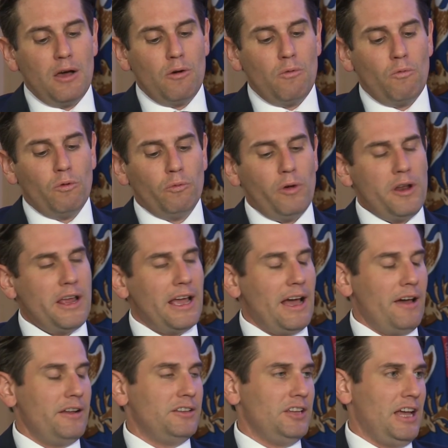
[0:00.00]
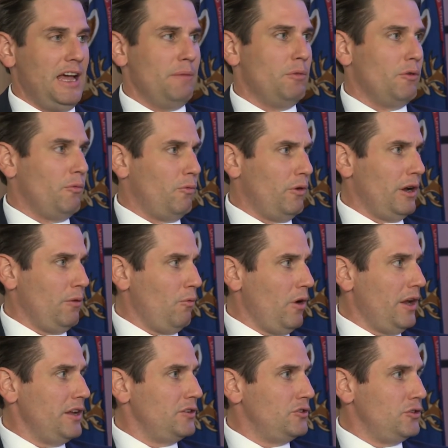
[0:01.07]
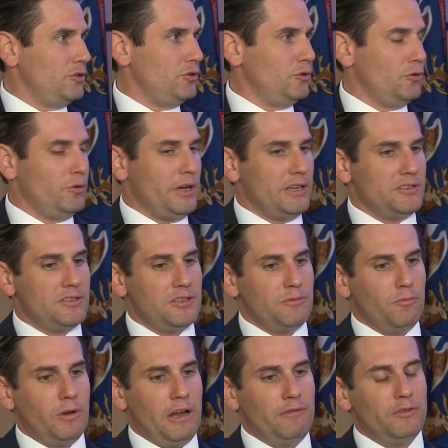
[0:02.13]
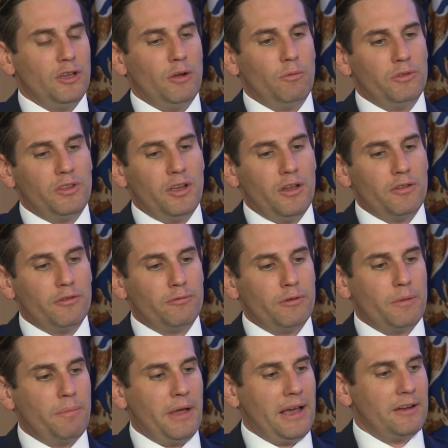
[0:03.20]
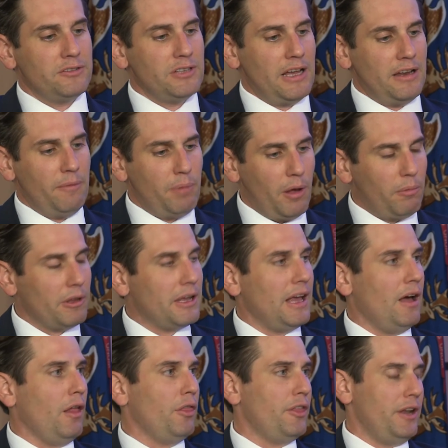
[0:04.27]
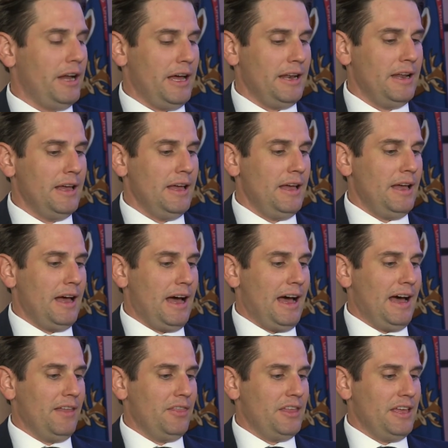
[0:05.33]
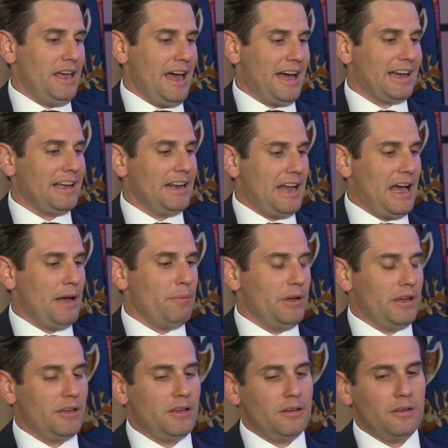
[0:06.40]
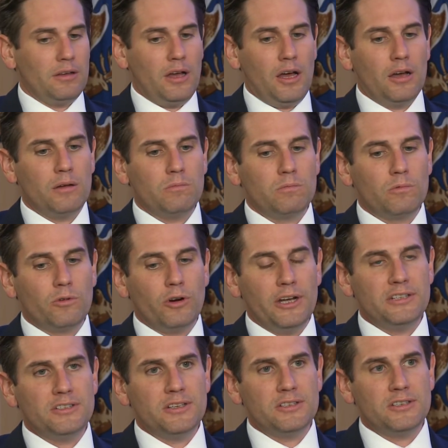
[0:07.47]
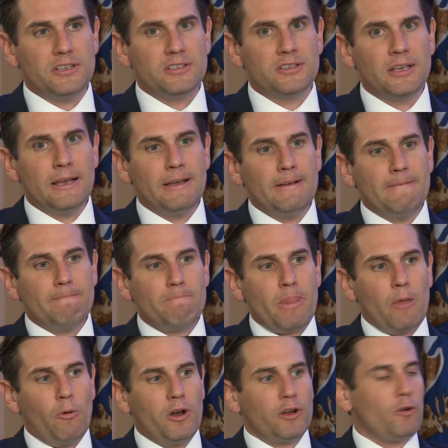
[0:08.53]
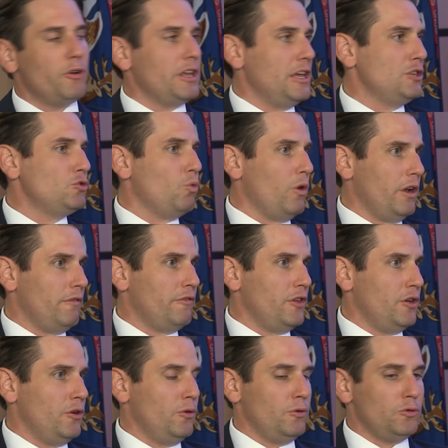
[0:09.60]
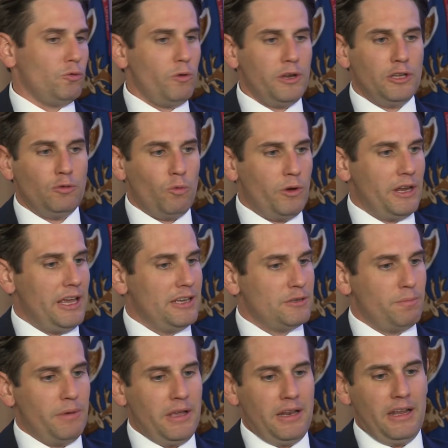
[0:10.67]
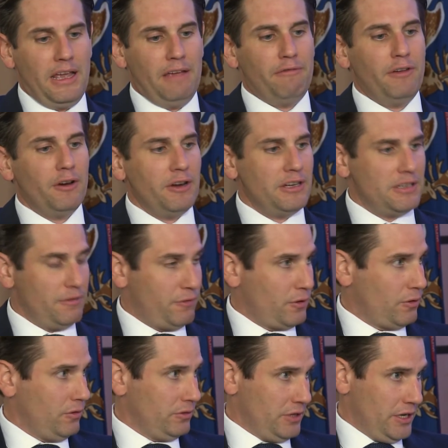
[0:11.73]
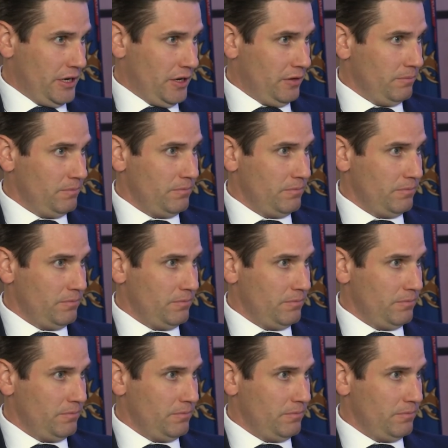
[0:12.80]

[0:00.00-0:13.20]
we're running out of time, but what I want to do is what I've done with the other three panels on public health and on the economic crisis is I want to go to each one of you. 2020 has been a very difficult year